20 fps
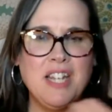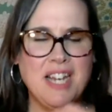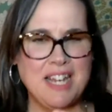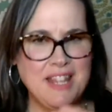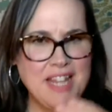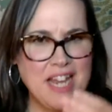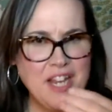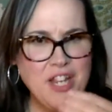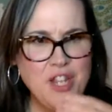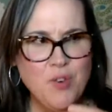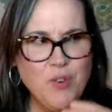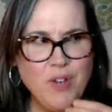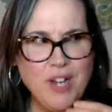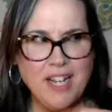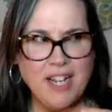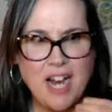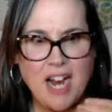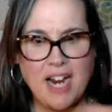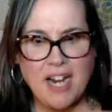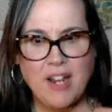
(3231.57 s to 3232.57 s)
And then you
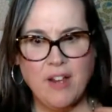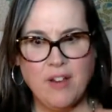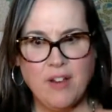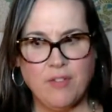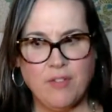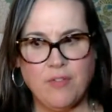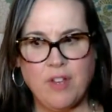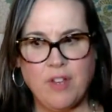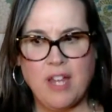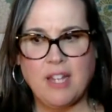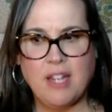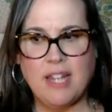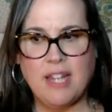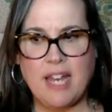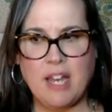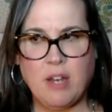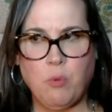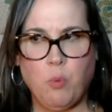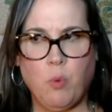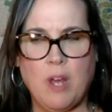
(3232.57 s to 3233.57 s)
can kind of
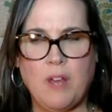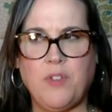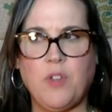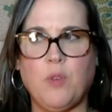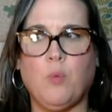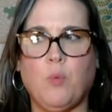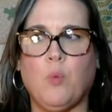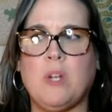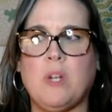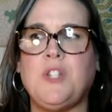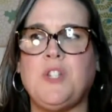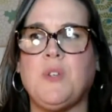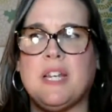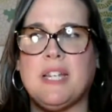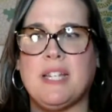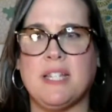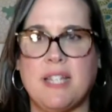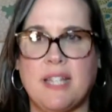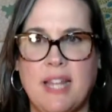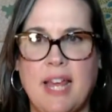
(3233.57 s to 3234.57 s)
like, once you
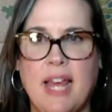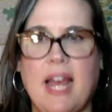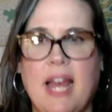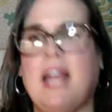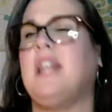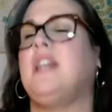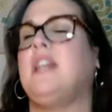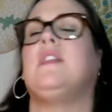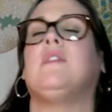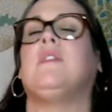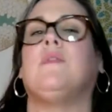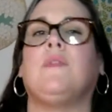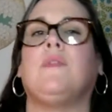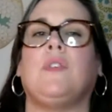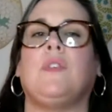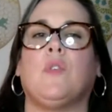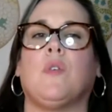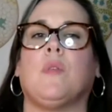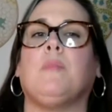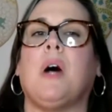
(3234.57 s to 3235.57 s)
get to the end of
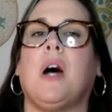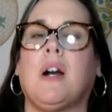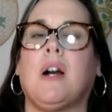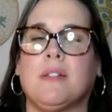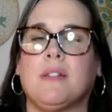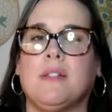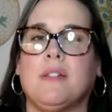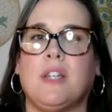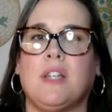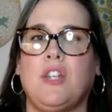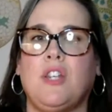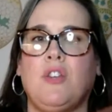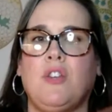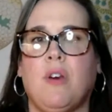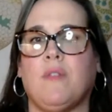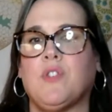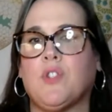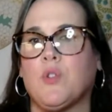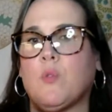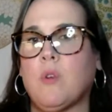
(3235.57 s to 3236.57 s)
your boxes and you
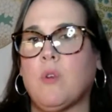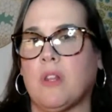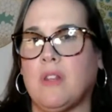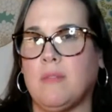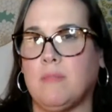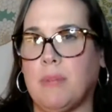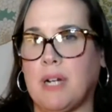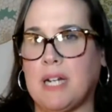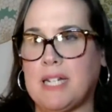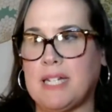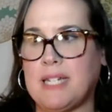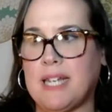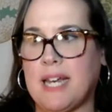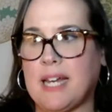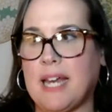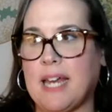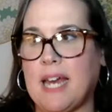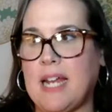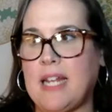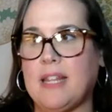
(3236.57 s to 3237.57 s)
have sorted them by
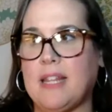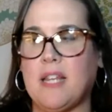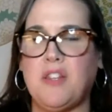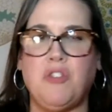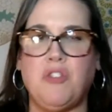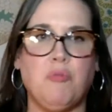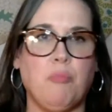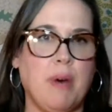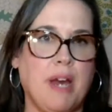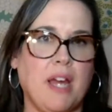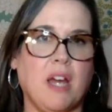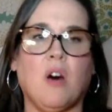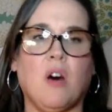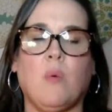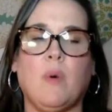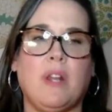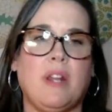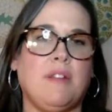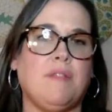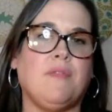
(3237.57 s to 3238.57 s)
decade, then you might
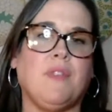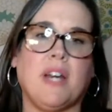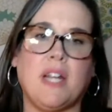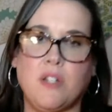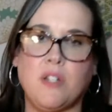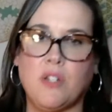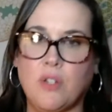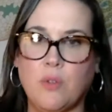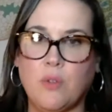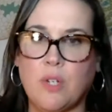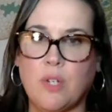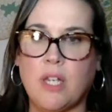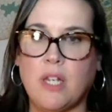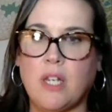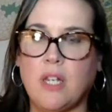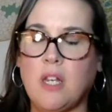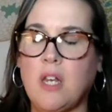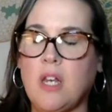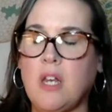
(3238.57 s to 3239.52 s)
go in and fine tune it.